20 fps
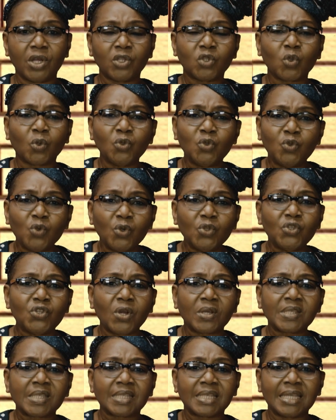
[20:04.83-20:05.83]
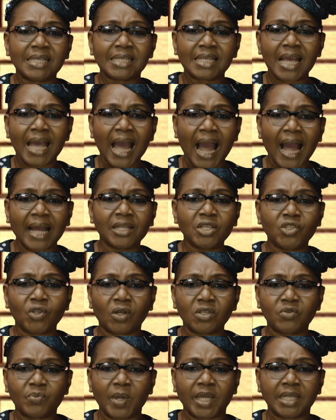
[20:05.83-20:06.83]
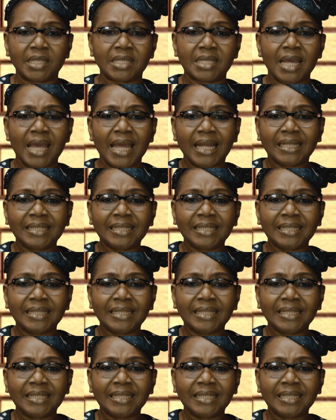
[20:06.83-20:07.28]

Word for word: to do justice and judgment,